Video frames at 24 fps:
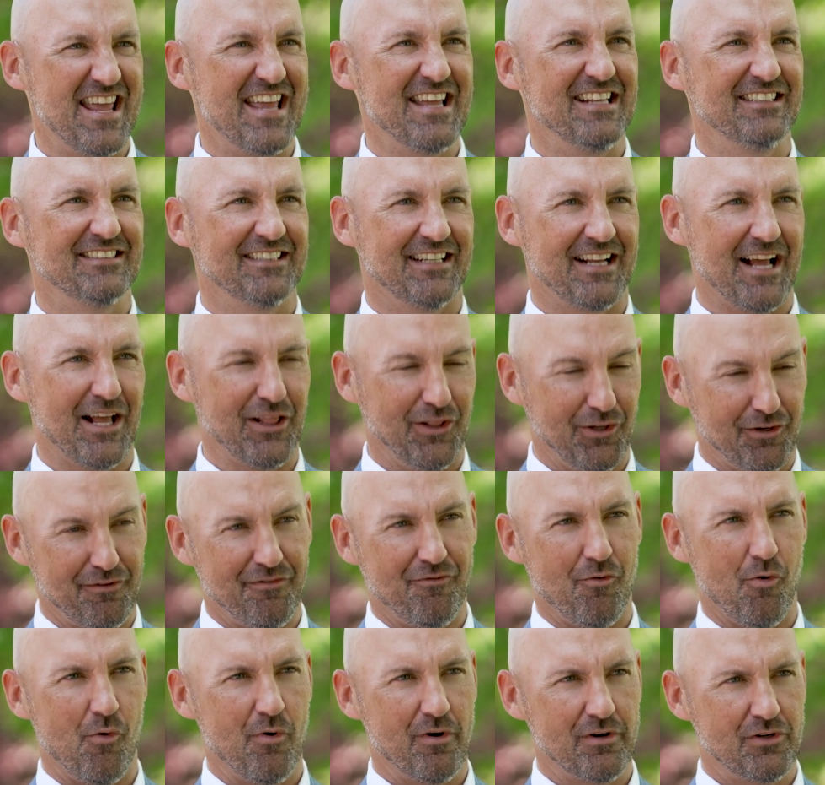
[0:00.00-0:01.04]
days that I look
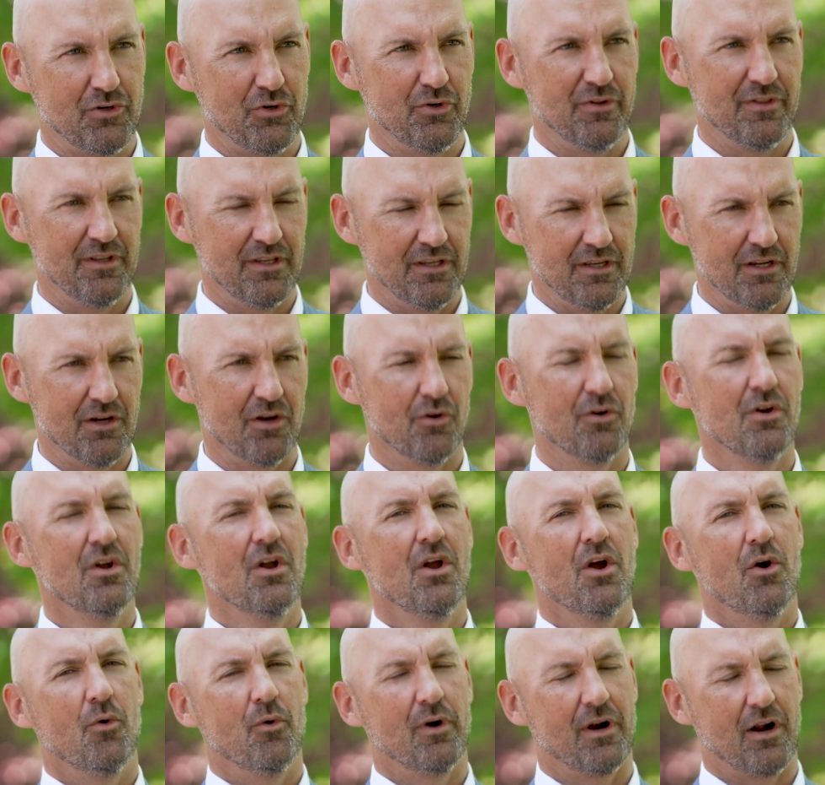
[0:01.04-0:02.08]
forward to in the year.
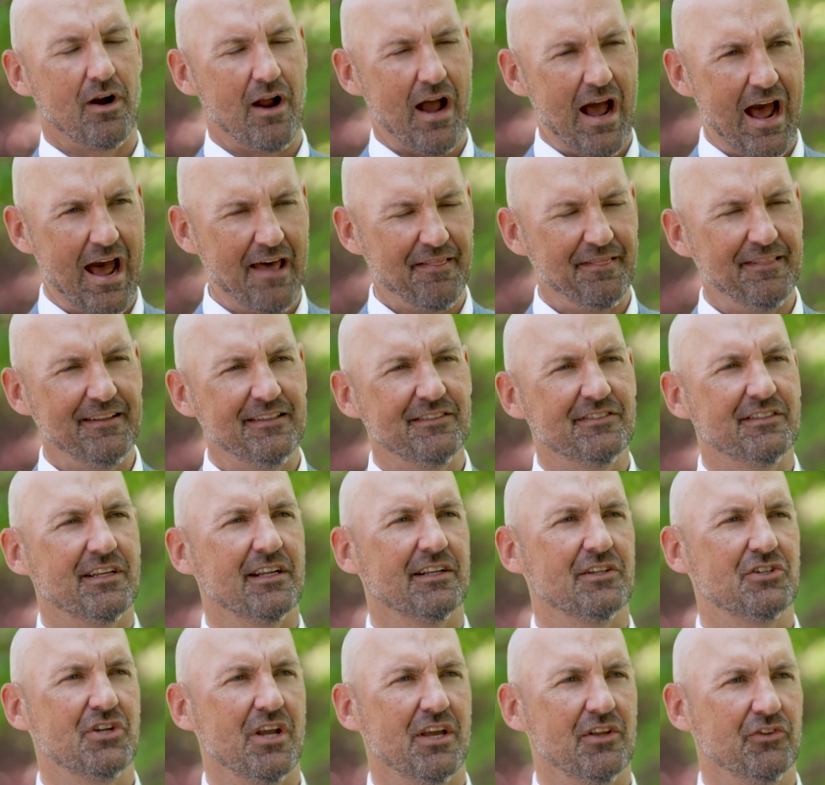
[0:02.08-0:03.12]
When our athletes get a
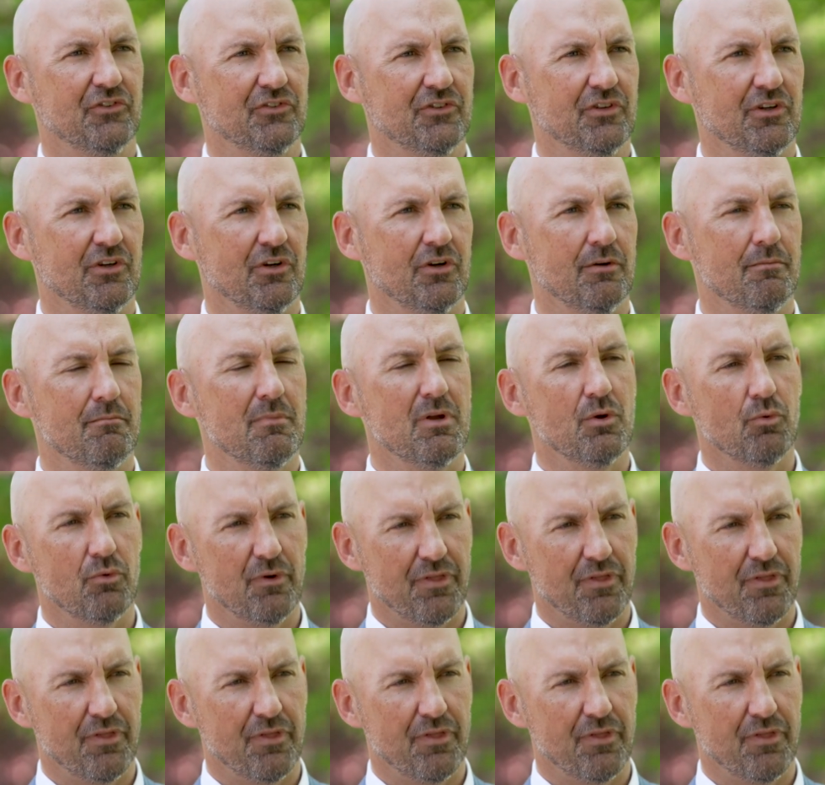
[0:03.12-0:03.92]
chance to meet